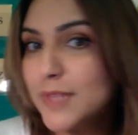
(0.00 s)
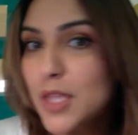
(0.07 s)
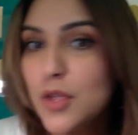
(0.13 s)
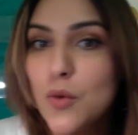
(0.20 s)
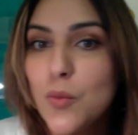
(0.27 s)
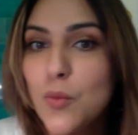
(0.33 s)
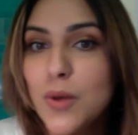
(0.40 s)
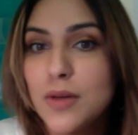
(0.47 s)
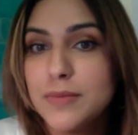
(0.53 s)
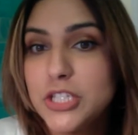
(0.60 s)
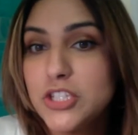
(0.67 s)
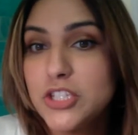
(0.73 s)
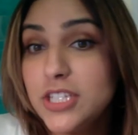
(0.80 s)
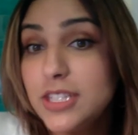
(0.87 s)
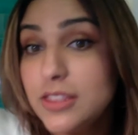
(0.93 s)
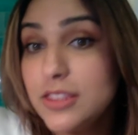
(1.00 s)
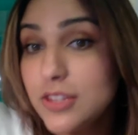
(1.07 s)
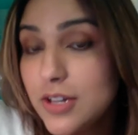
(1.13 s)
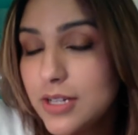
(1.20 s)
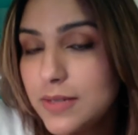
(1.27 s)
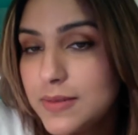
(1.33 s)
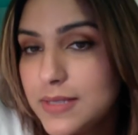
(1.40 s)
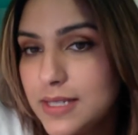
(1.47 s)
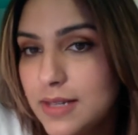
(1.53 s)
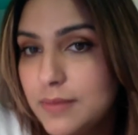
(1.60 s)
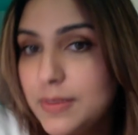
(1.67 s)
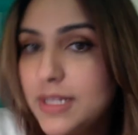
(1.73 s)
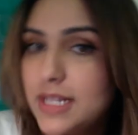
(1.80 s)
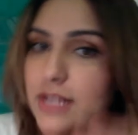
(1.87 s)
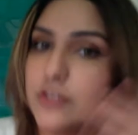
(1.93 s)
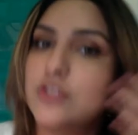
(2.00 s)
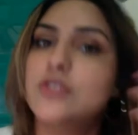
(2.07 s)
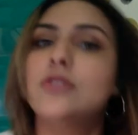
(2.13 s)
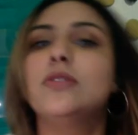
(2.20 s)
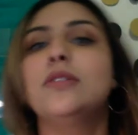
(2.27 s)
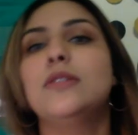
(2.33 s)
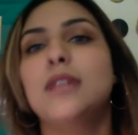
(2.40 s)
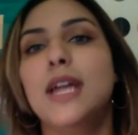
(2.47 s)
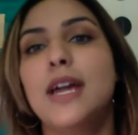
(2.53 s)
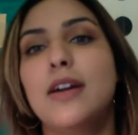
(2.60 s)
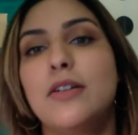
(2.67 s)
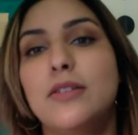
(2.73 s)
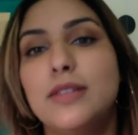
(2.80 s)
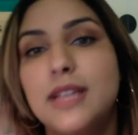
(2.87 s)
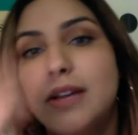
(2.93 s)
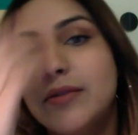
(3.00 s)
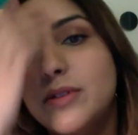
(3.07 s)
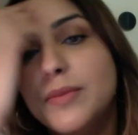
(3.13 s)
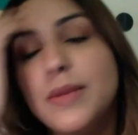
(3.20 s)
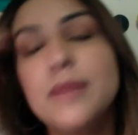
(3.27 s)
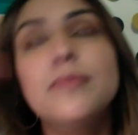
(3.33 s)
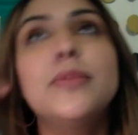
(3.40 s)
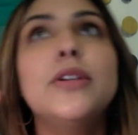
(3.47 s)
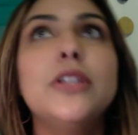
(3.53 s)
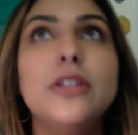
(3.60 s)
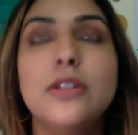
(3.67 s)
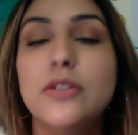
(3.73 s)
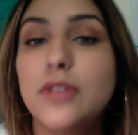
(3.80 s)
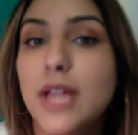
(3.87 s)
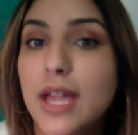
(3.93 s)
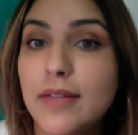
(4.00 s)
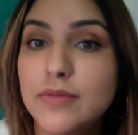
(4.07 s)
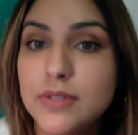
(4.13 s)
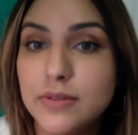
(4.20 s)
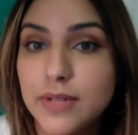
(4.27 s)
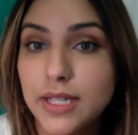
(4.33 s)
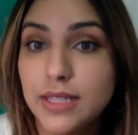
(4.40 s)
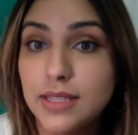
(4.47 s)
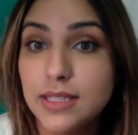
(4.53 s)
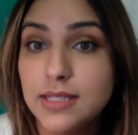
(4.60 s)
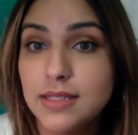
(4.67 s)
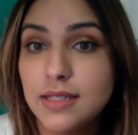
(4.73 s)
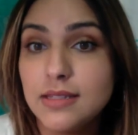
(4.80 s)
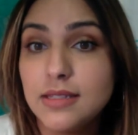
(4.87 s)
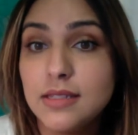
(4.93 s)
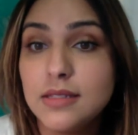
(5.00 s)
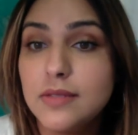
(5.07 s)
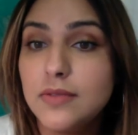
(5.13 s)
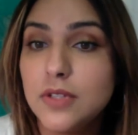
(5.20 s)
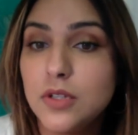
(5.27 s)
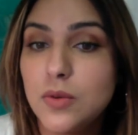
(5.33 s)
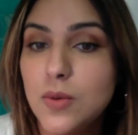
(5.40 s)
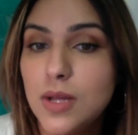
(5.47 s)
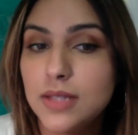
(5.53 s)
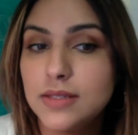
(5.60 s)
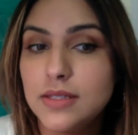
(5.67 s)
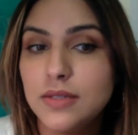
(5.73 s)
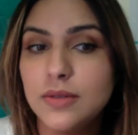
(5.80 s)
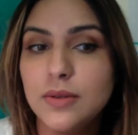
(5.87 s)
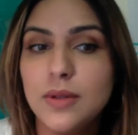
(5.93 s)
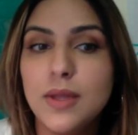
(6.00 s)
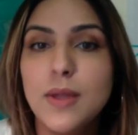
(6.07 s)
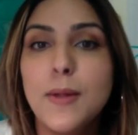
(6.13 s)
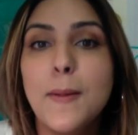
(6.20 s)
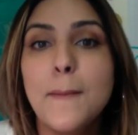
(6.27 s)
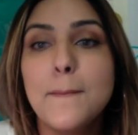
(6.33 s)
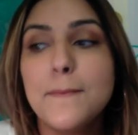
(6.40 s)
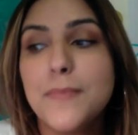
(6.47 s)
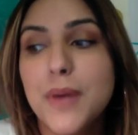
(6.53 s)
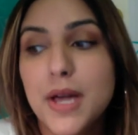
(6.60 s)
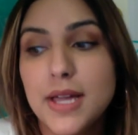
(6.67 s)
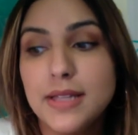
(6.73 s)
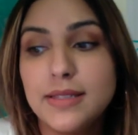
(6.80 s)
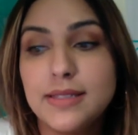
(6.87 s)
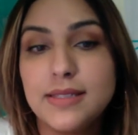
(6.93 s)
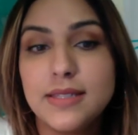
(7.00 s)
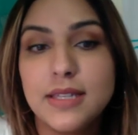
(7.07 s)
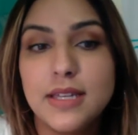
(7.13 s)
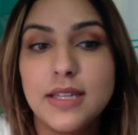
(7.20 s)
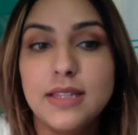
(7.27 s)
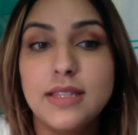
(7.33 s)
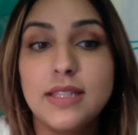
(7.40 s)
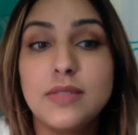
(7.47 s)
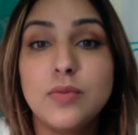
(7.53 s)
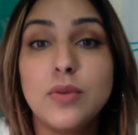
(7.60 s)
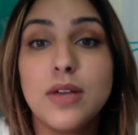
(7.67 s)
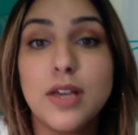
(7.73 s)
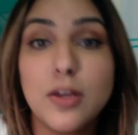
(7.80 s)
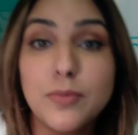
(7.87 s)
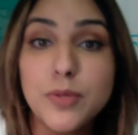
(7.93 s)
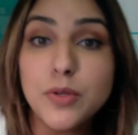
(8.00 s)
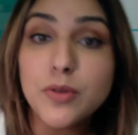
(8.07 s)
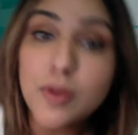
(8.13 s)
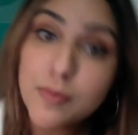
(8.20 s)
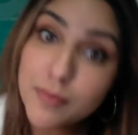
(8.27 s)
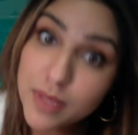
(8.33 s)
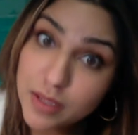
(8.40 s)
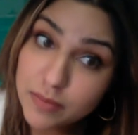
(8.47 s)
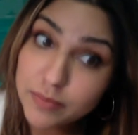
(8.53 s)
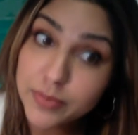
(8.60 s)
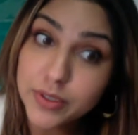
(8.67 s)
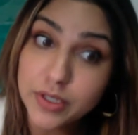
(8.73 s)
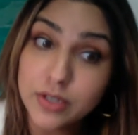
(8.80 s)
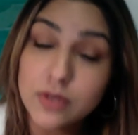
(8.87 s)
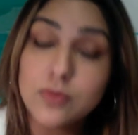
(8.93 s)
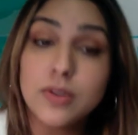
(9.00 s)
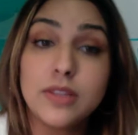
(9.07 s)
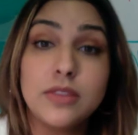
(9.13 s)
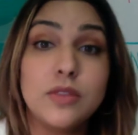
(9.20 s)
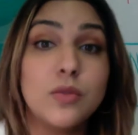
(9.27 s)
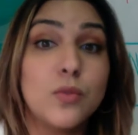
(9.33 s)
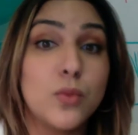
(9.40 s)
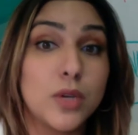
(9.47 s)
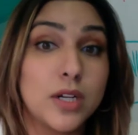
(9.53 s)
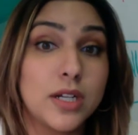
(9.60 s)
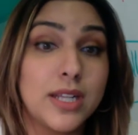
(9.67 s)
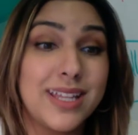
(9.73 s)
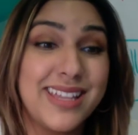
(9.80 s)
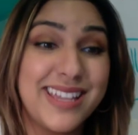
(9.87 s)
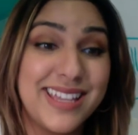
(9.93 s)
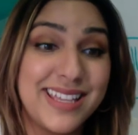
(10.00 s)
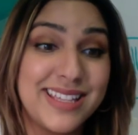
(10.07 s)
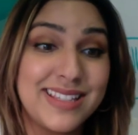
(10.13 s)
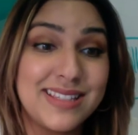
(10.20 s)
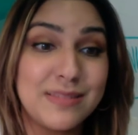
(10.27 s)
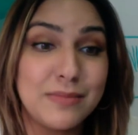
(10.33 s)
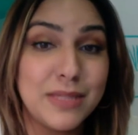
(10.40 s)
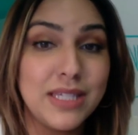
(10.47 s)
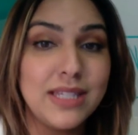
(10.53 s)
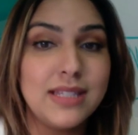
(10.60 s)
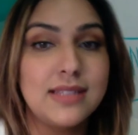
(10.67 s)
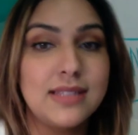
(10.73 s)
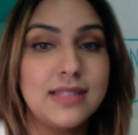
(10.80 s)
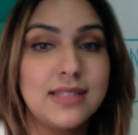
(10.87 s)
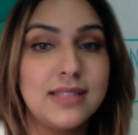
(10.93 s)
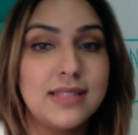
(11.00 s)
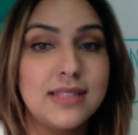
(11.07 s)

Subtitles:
Well, Miss G thought of some, and I'll show you now. Now remember, you don't have to write the sentence if you don't want to, but this will help you remember what the word his means and how to